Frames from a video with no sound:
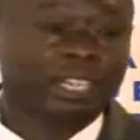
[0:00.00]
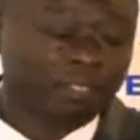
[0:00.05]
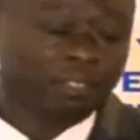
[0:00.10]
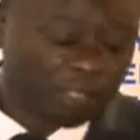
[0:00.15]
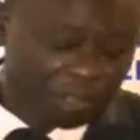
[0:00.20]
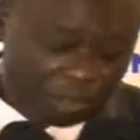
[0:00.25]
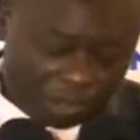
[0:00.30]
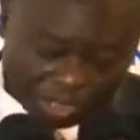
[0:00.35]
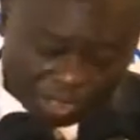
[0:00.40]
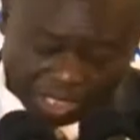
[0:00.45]

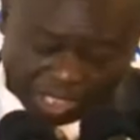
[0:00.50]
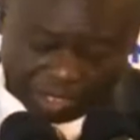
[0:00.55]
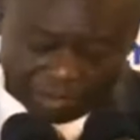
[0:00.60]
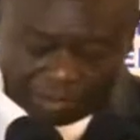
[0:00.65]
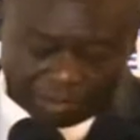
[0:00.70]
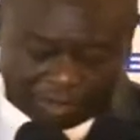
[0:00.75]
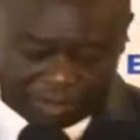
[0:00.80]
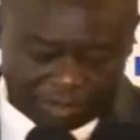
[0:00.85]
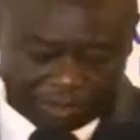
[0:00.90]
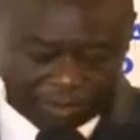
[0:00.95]
I want to
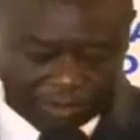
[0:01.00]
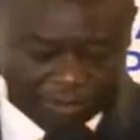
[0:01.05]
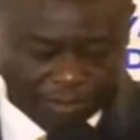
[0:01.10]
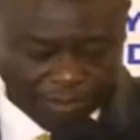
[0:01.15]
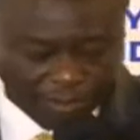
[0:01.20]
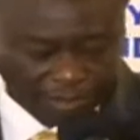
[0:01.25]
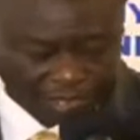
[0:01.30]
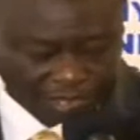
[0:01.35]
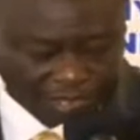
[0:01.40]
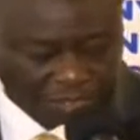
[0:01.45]
share with
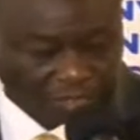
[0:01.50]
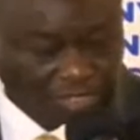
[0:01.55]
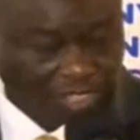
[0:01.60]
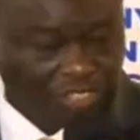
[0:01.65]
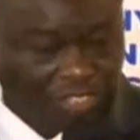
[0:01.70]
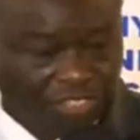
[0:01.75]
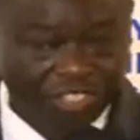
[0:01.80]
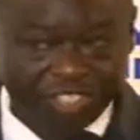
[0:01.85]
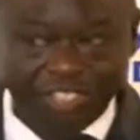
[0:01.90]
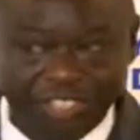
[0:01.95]
you the
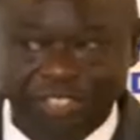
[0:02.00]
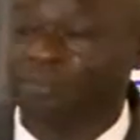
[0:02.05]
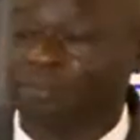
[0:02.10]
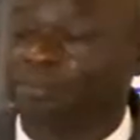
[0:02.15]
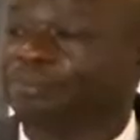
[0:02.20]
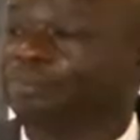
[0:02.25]
strategy.